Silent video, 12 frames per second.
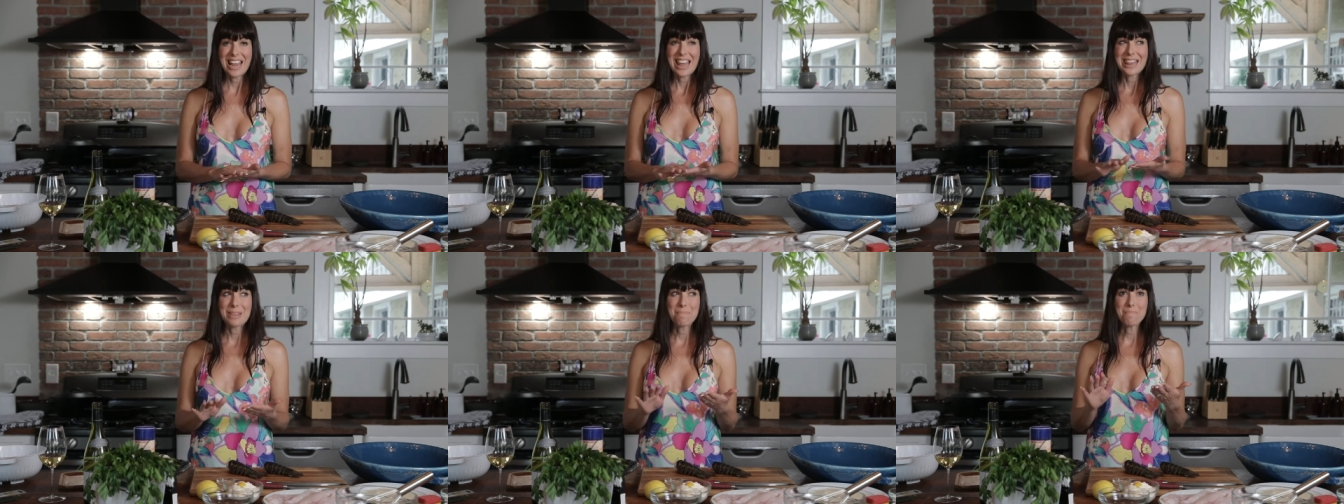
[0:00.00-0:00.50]

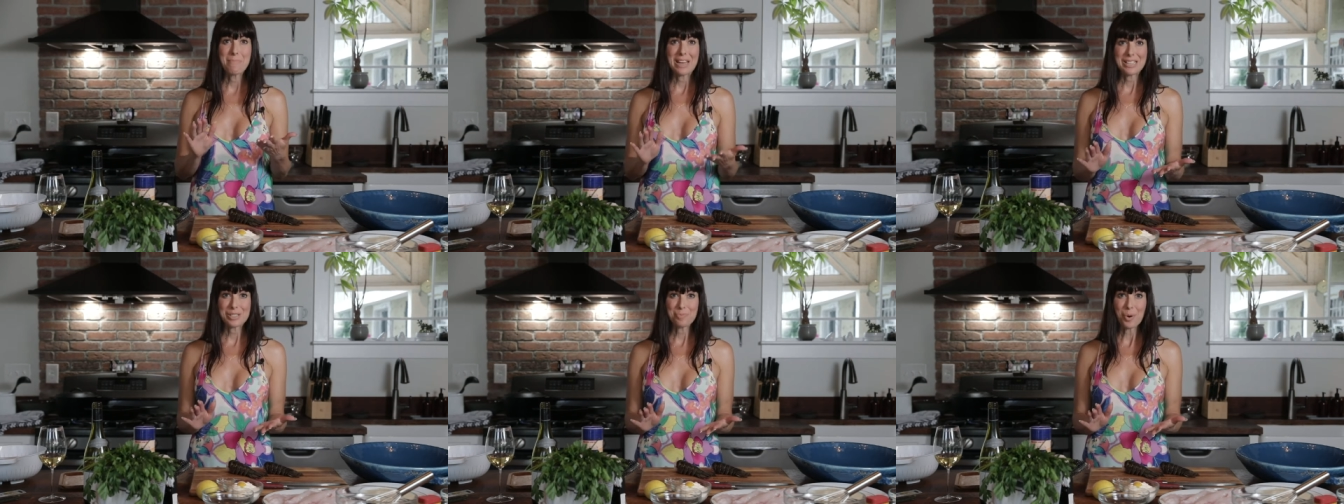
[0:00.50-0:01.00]
And the
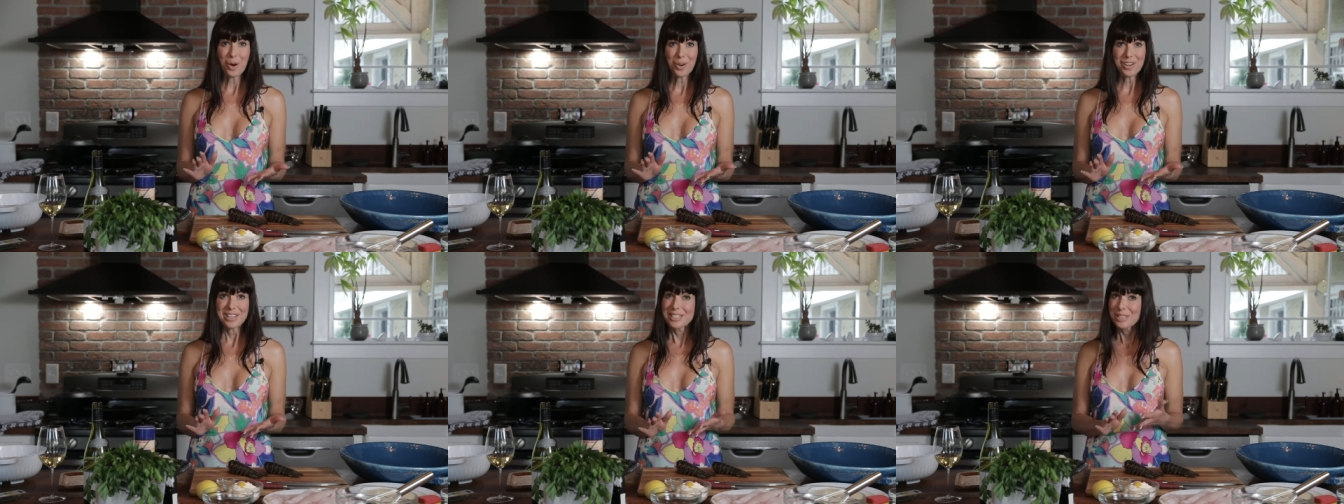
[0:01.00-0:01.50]
best
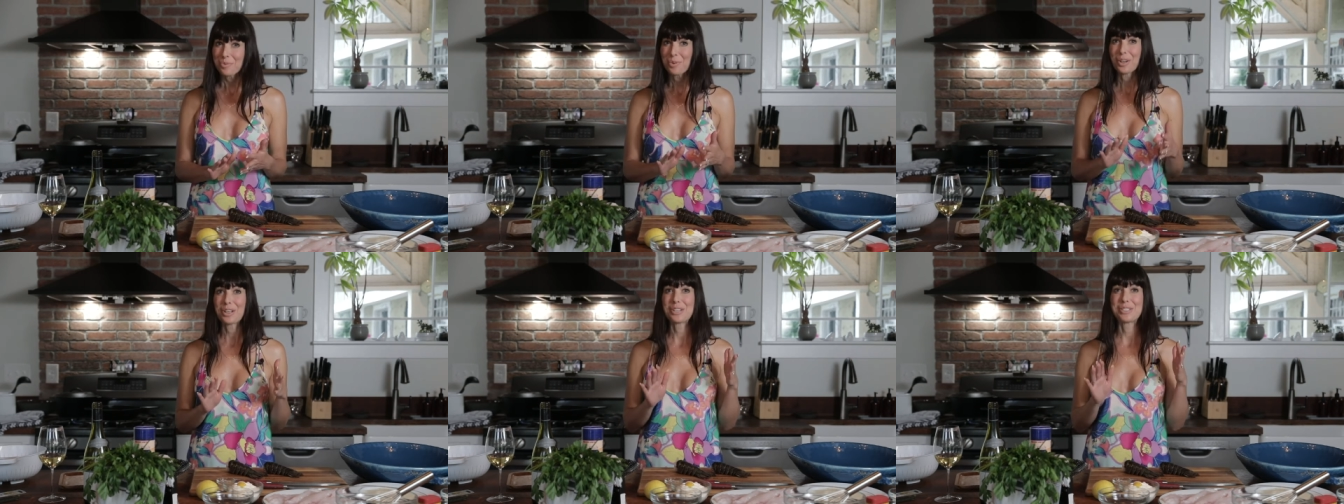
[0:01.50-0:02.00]
part is that
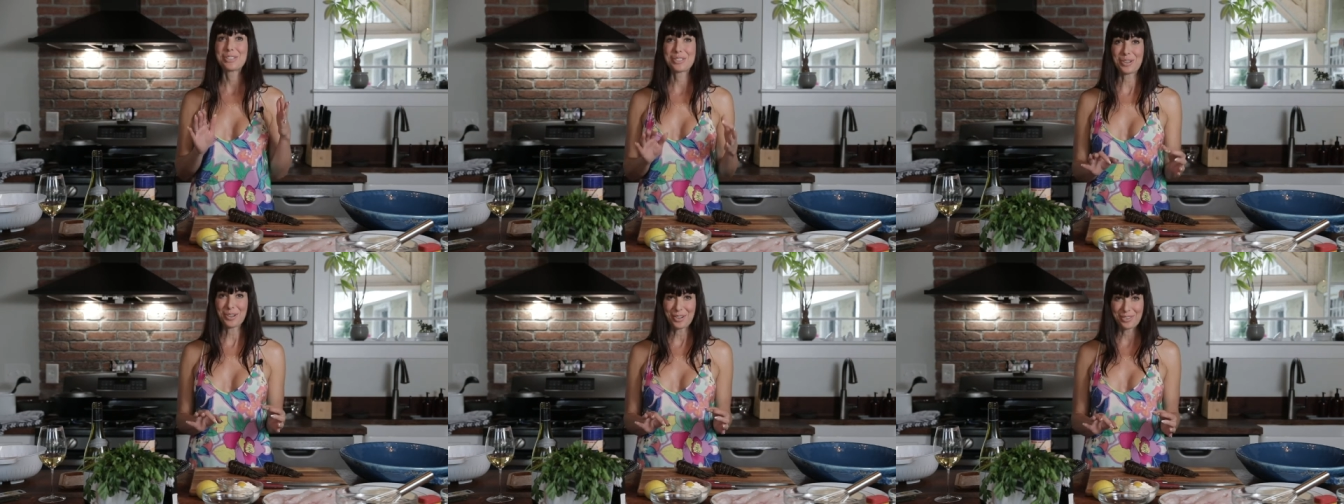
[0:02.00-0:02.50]
we're gonna
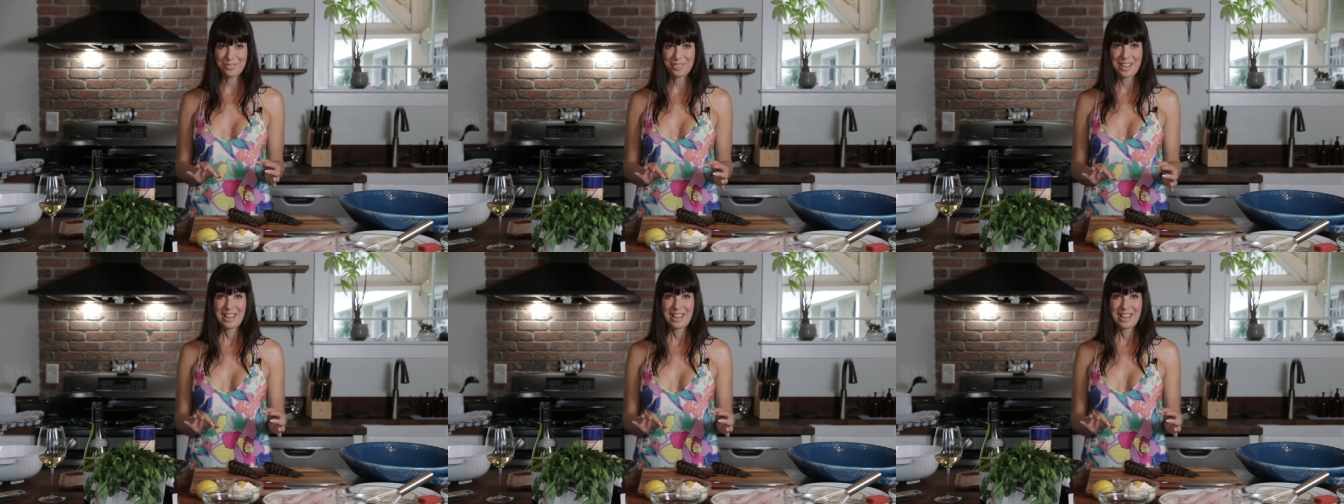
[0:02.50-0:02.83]
serve